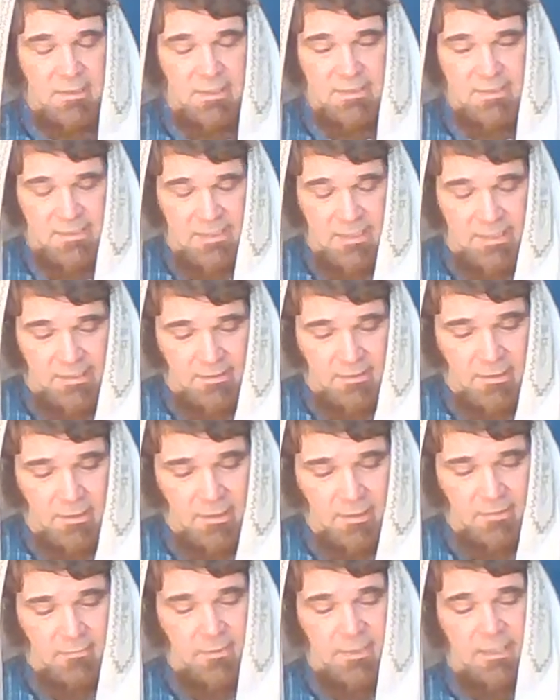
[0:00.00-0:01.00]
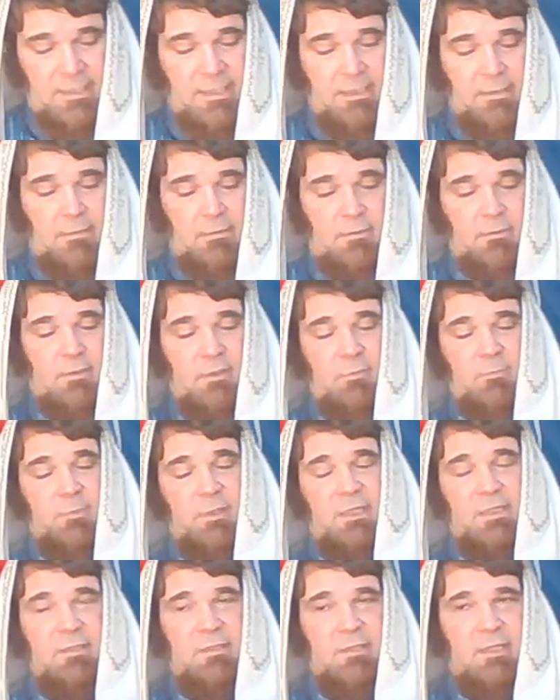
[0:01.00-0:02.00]
it's kind of hard when you get older,
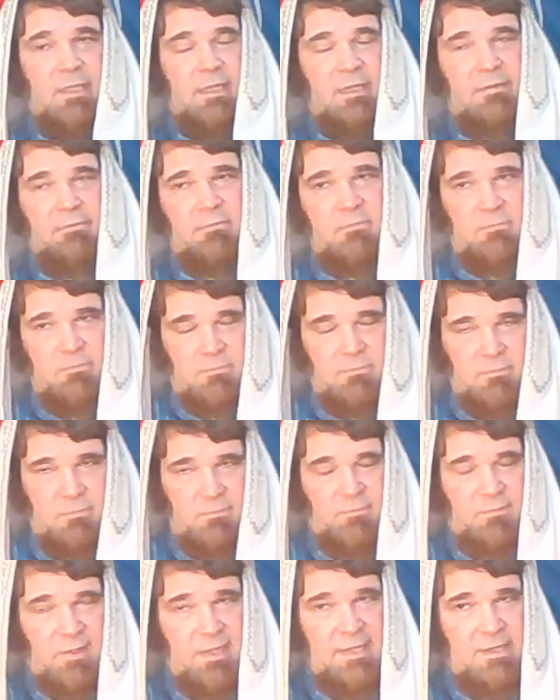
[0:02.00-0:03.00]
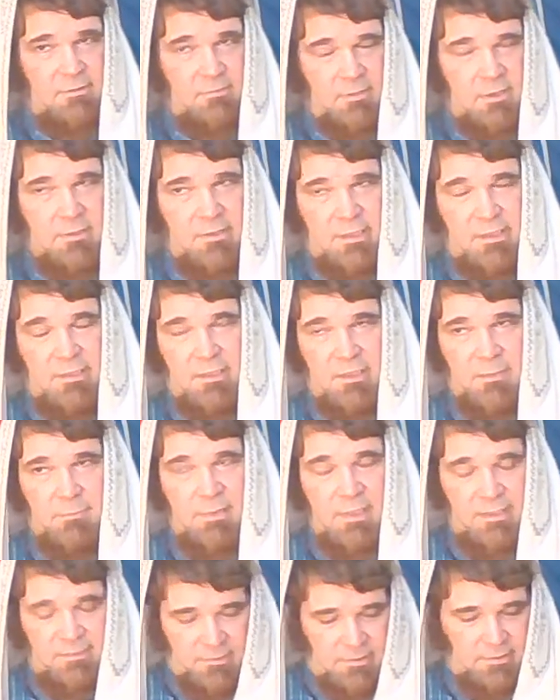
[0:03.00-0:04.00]
but you got to think real good
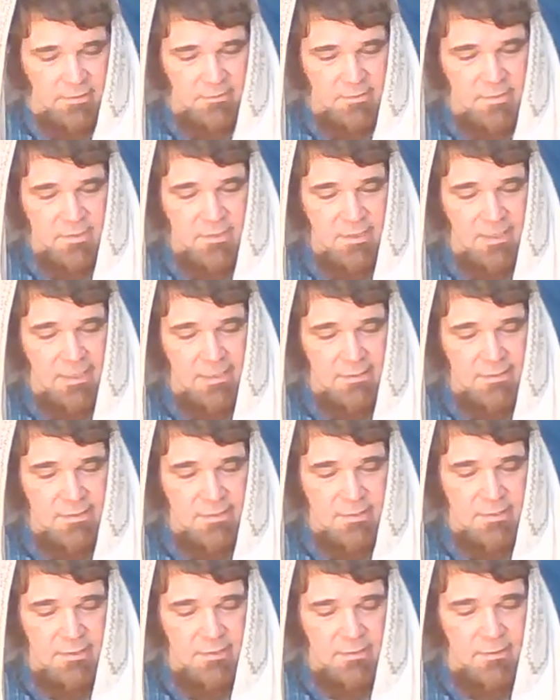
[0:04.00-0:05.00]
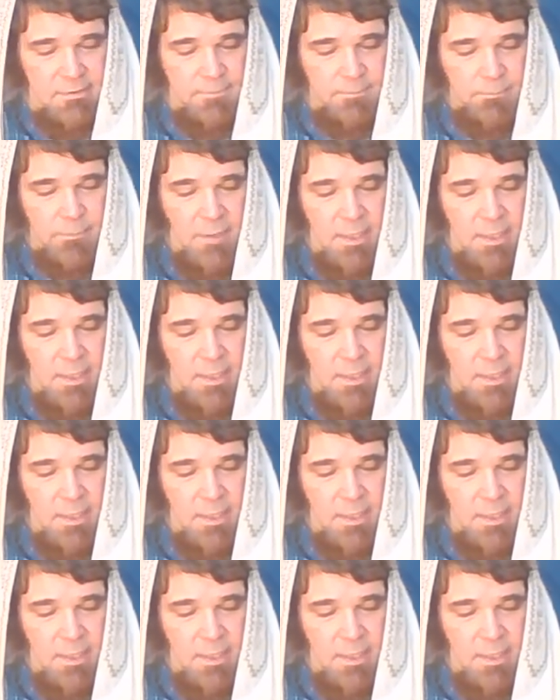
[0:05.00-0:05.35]
about those things too.